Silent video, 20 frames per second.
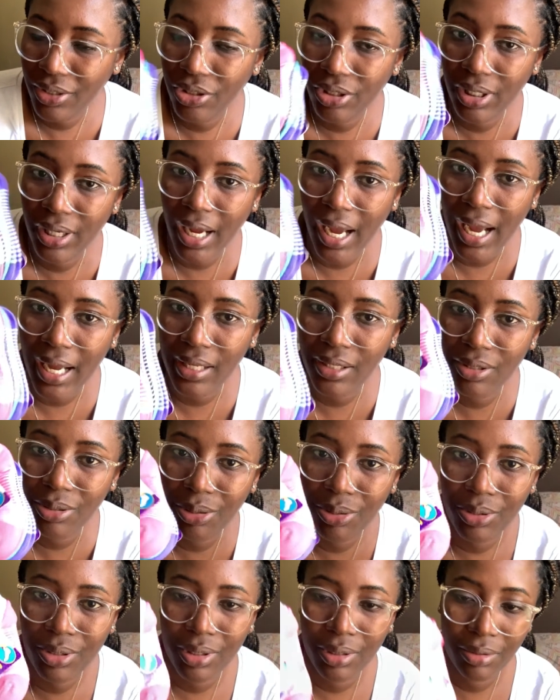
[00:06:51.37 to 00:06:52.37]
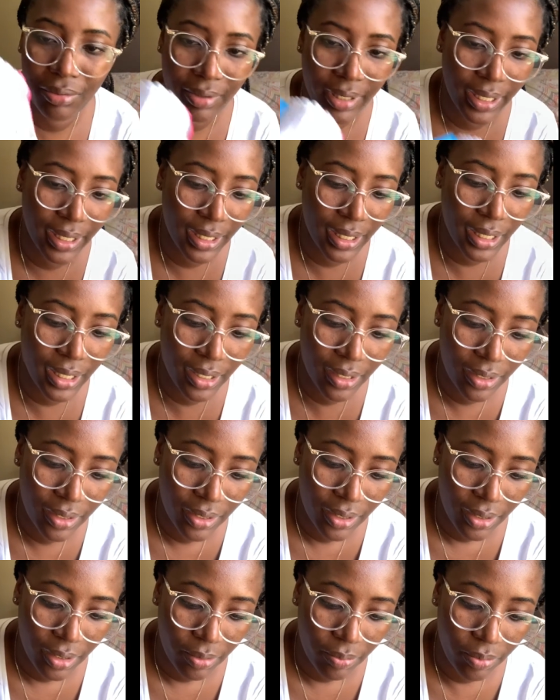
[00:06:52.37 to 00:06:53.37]
She has those already,
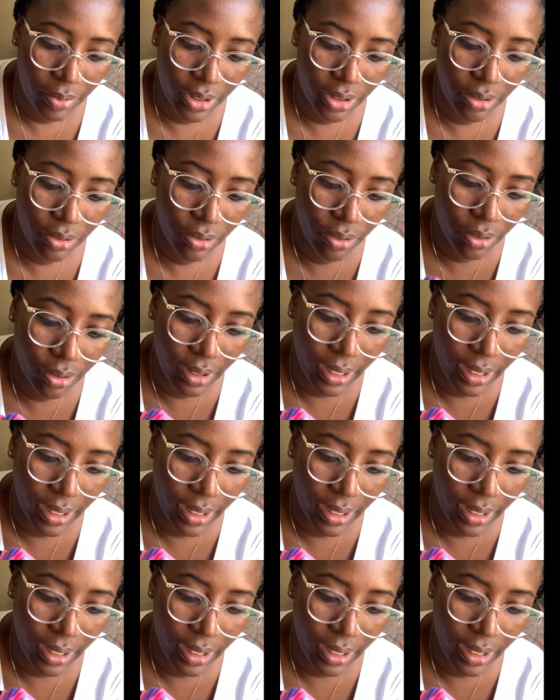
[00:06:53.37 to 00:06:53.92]
but you know,